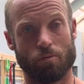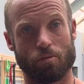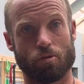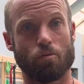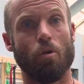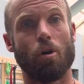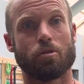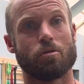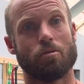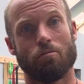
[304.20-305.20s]

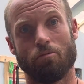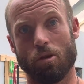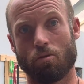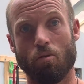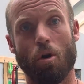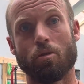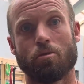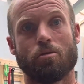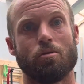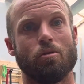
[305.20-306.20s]
squats and
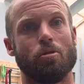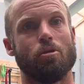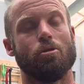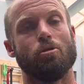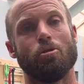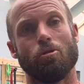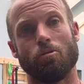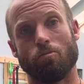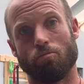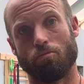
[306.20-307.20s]
quads.
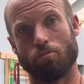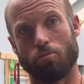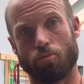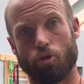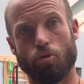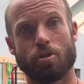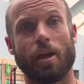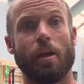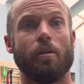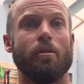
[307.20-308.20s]

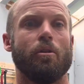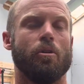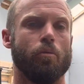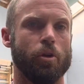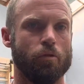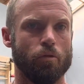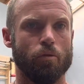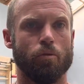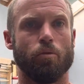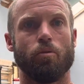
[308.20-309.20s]
Tuesday, we
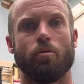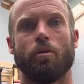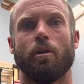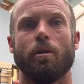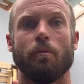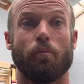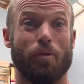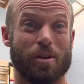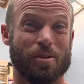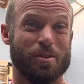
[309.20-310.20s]
do
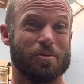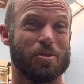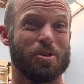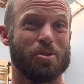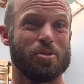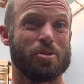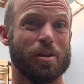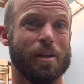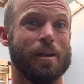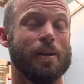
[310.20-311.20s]
presses, which is
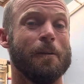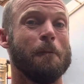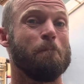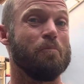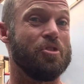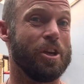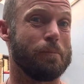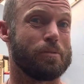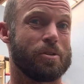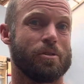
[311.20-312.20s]
usually
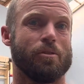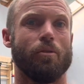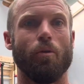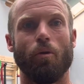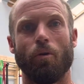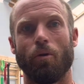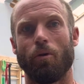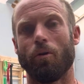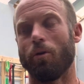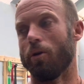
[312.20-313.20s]
dips
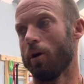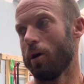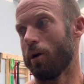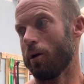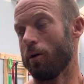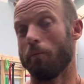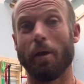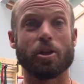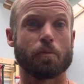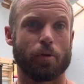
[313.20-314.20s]
or
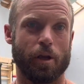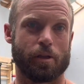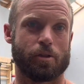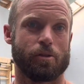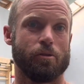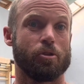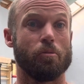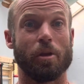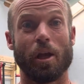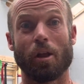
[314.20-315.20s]
bench press. It could
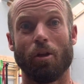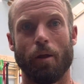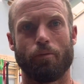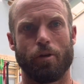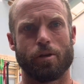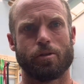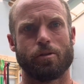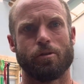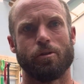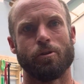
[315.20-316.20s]
be an incline
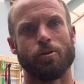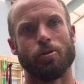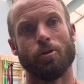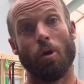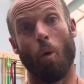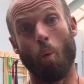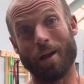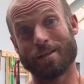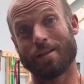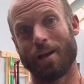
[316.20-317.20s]
press.
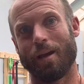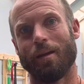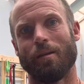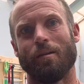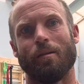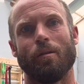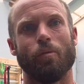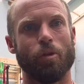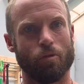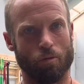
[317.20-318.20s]
Wednesday,
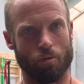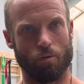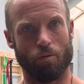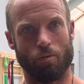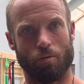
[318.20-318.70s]
we do